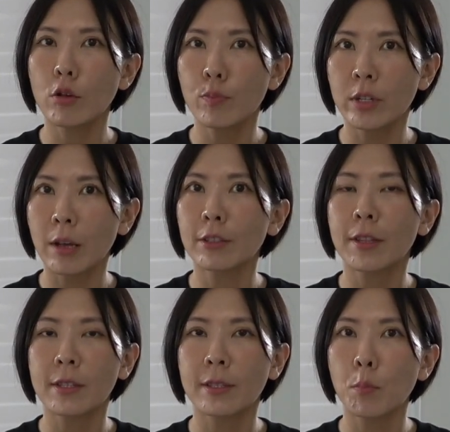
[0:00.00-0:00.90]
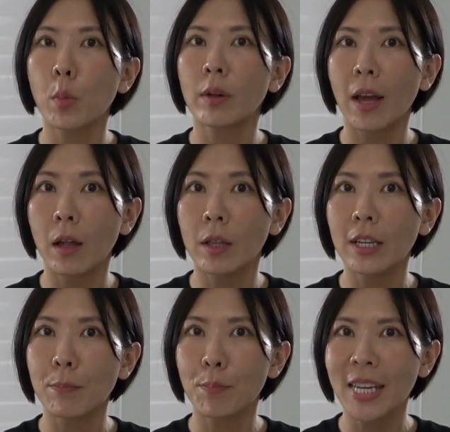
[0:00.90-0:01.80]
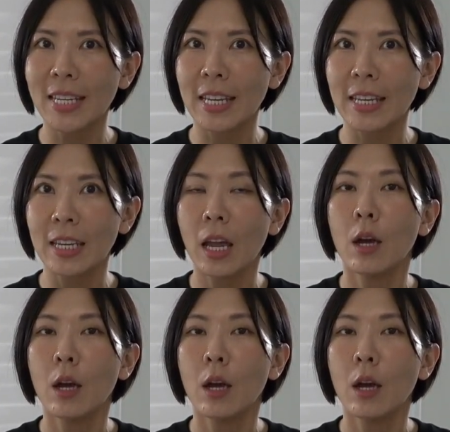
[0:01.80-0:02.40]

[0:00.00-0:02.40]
you pronounce the symbol L in Pinyin,